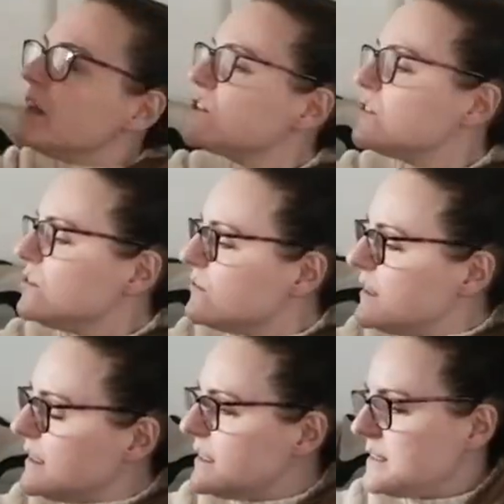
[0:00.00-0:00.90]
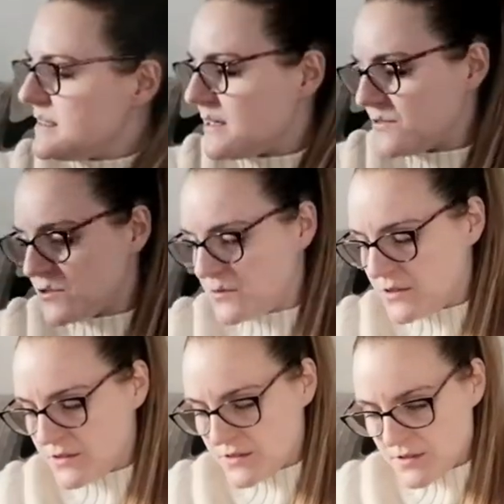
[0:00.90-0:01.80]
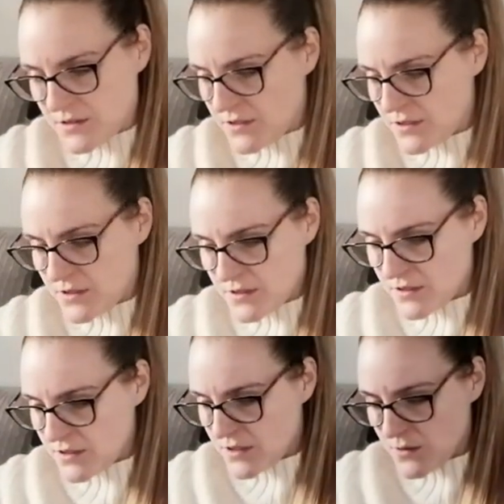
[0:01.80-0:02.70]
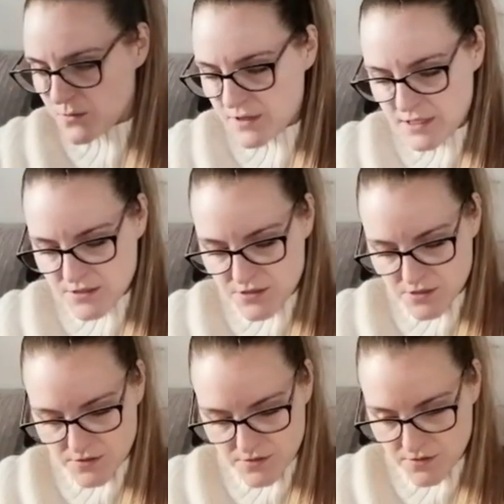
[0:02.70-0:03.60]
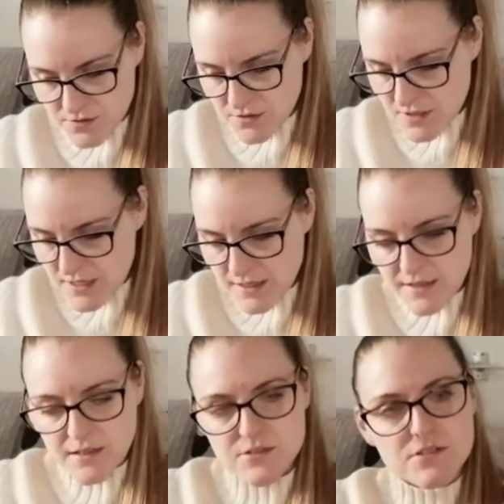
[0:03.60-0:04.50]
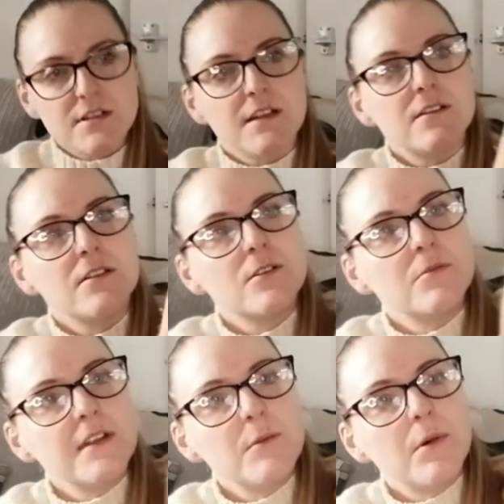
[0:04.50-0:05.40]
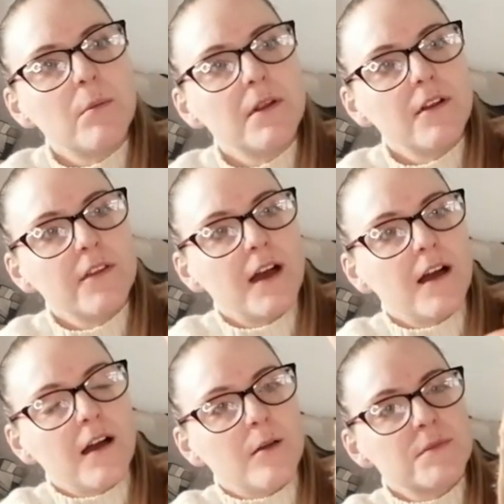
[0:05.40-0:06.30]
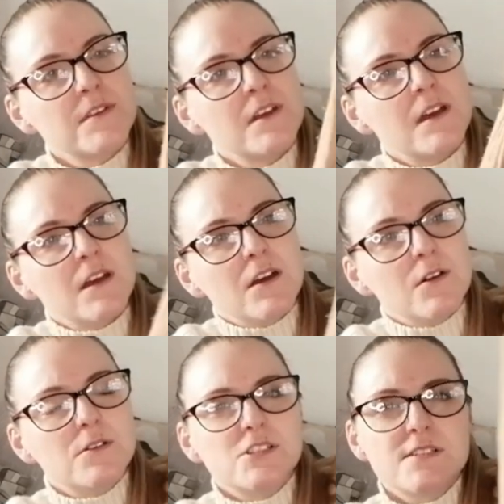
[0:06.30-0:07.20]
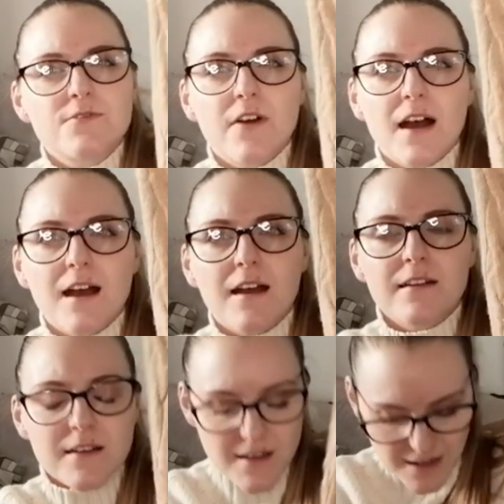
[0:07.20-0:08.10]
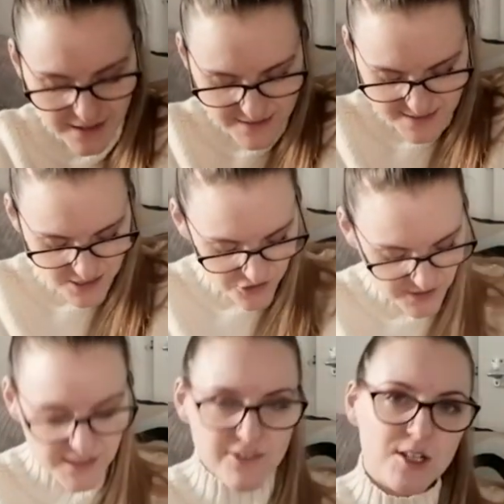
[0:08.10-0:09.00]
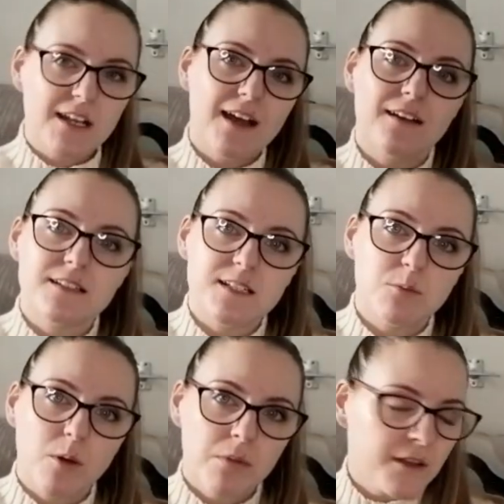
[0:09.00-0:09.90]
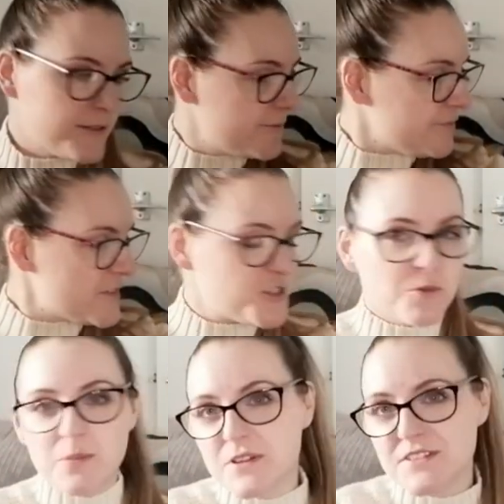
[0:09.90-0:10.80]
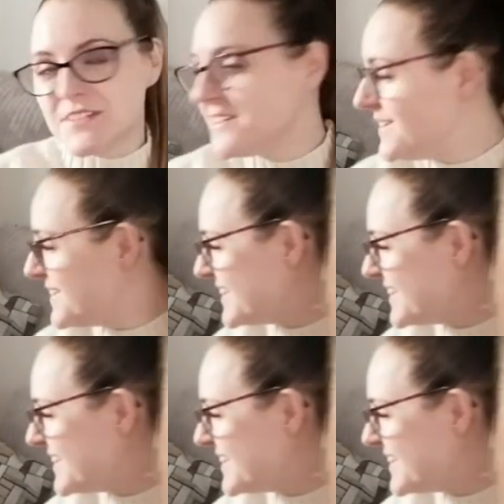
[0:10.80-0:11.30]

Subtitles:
That should look really nice afterwards when it's done. Yeah, that does need some debobbling on the arms, which is fine. I secretly really like debobbling jumpers.